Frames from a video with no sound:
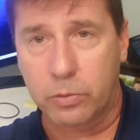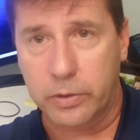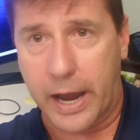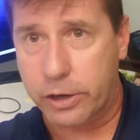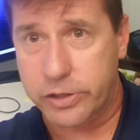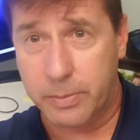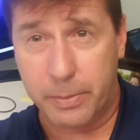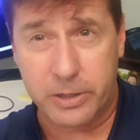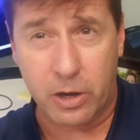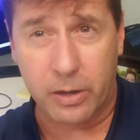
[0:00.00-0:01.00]
accuracy may
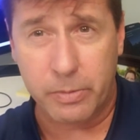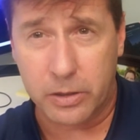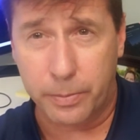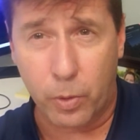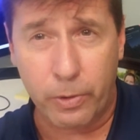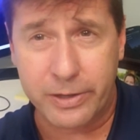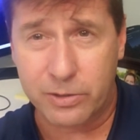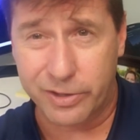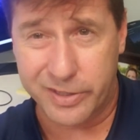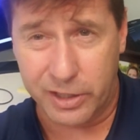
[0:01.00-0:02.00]
be talking about the points
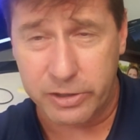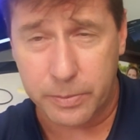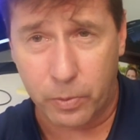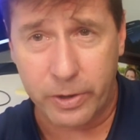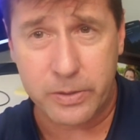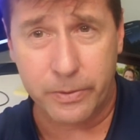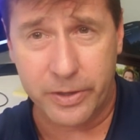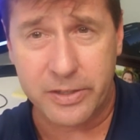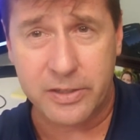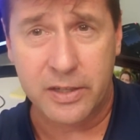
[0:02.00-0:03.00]
or the series of points, but
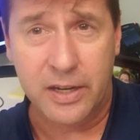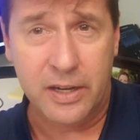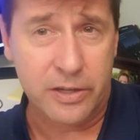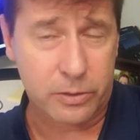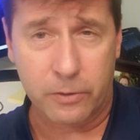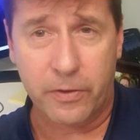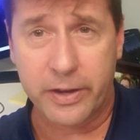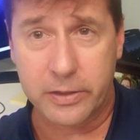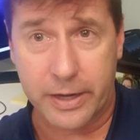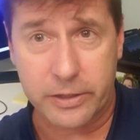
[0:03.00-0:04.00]
this
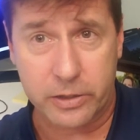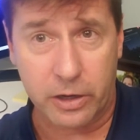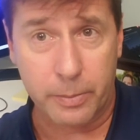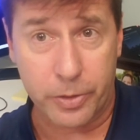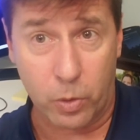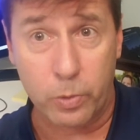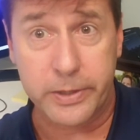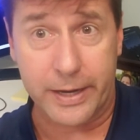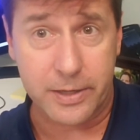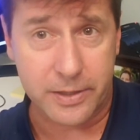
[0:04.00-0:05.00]
certifying is actually talking about the whole
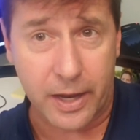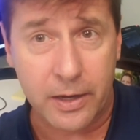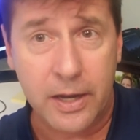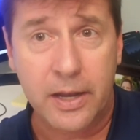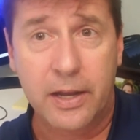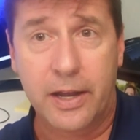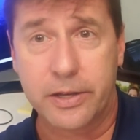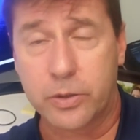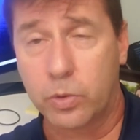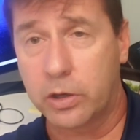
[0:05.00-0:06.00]
data set.
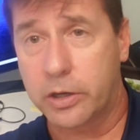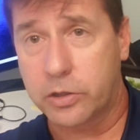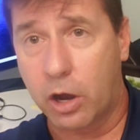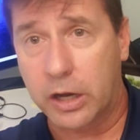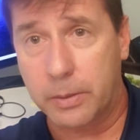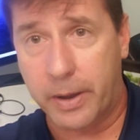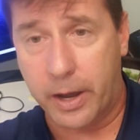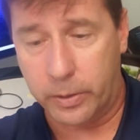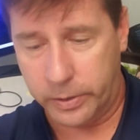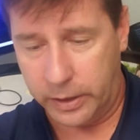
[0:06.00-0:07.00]
And so we're going to talk
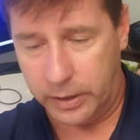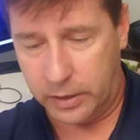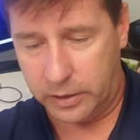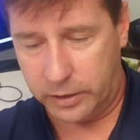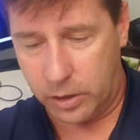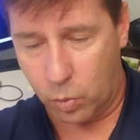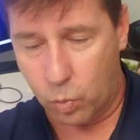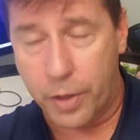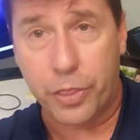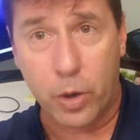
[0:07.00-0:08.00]
about
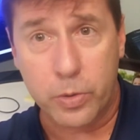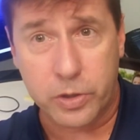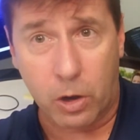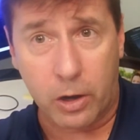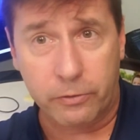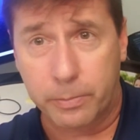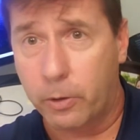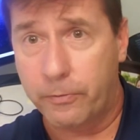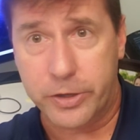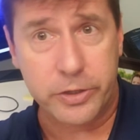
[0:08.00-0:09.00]
what those are for
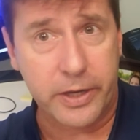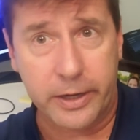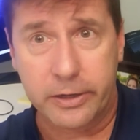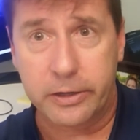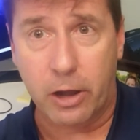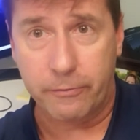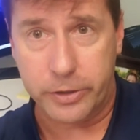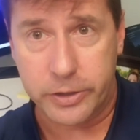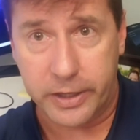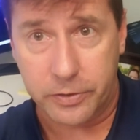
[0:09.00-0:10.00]
both vegetated and
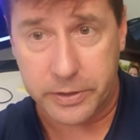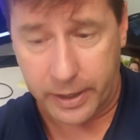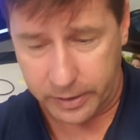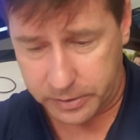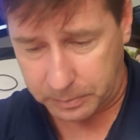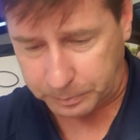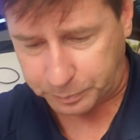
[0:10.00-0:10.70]
non-vegetated states.